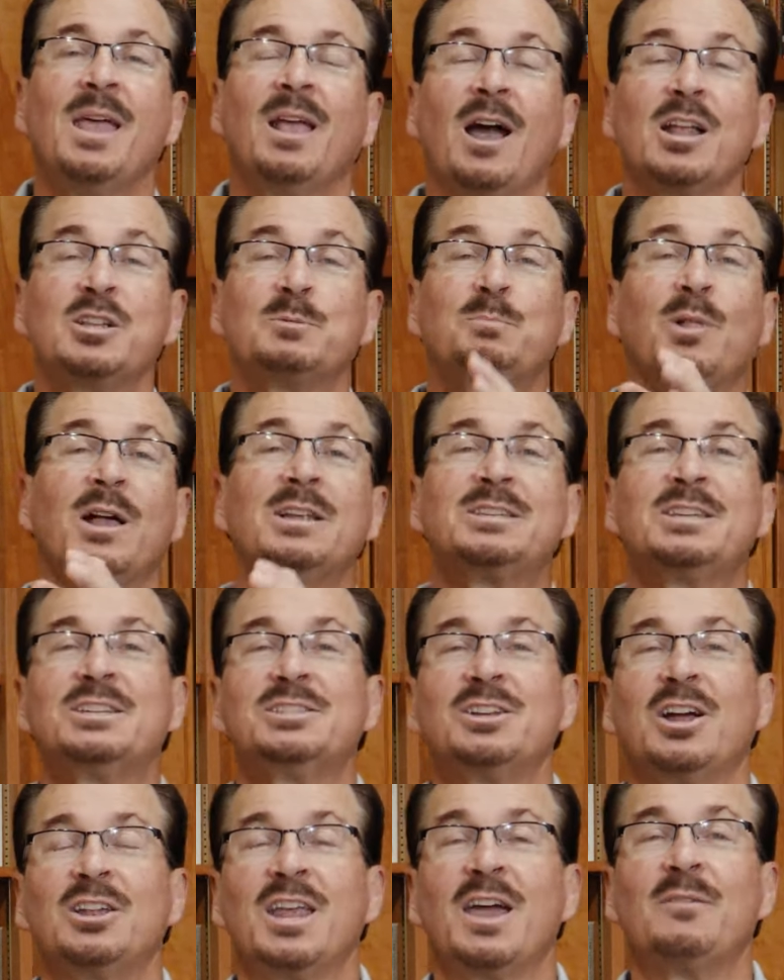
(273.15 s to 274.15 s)
God's
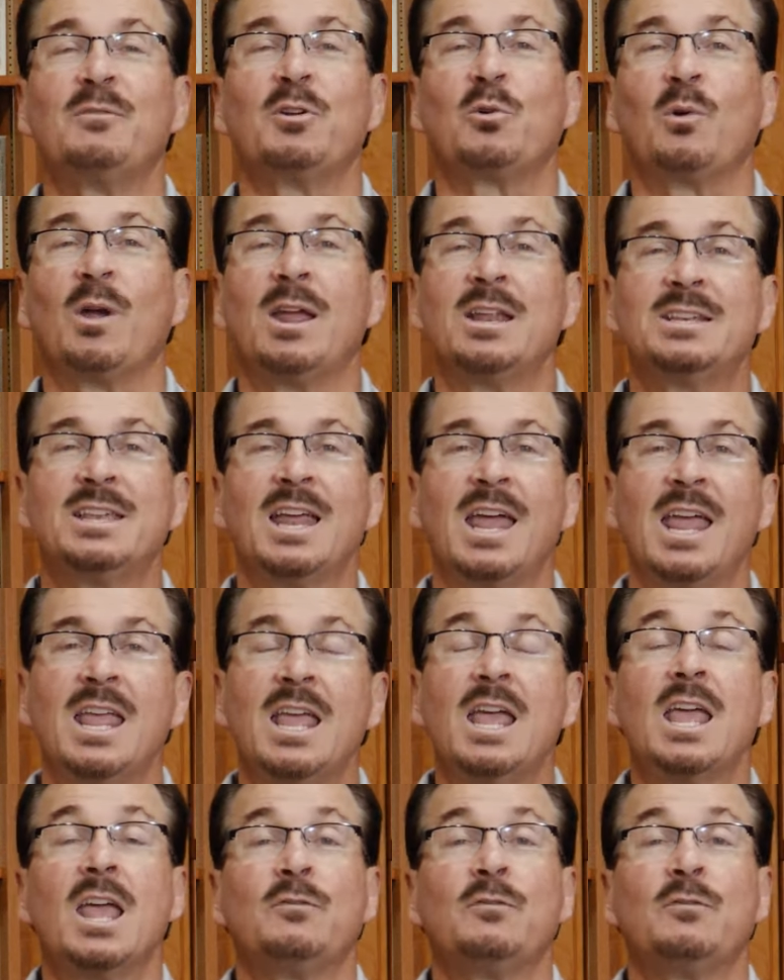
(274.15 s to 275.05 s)
blessings on you. Have a great day.